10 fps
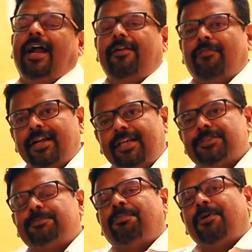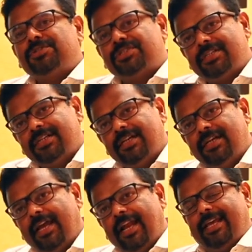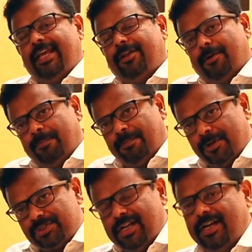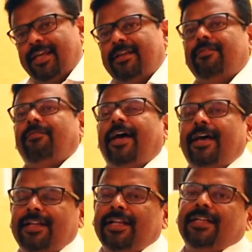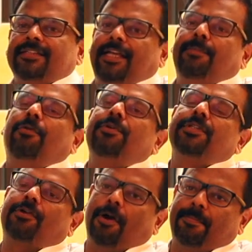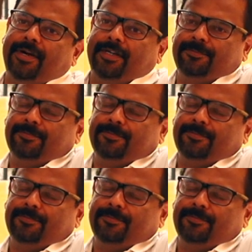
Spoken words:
and one is post-learning where they move to the corporate.